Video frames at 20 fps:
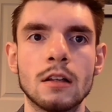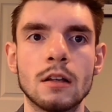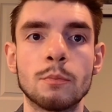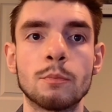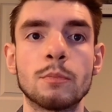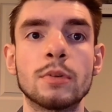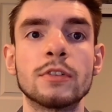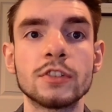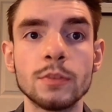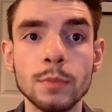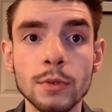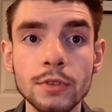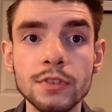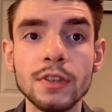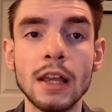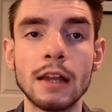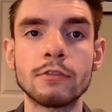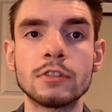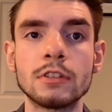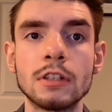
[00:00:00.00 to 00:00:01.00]
Principle
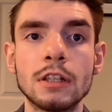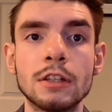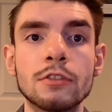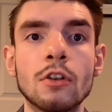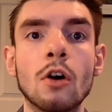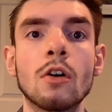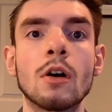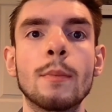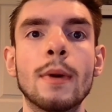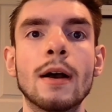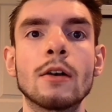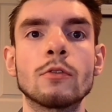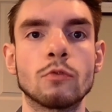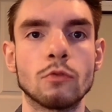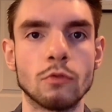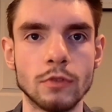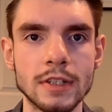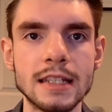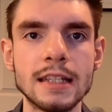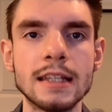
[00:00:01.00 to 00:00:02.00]
7 is all about
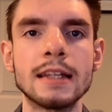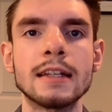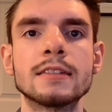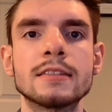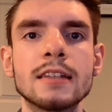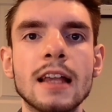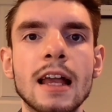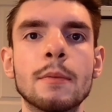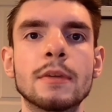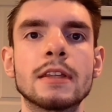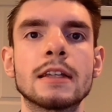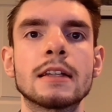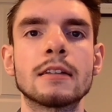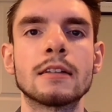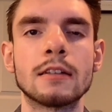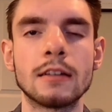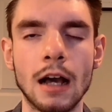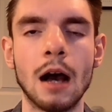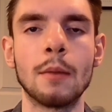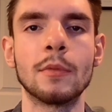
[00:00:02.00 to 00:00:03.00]
re-examining
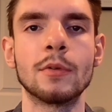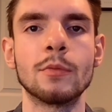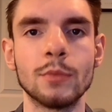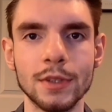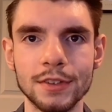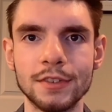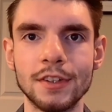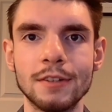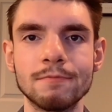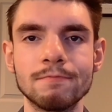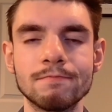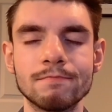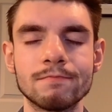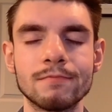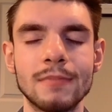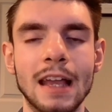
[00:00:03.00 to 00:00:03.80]
common wisdom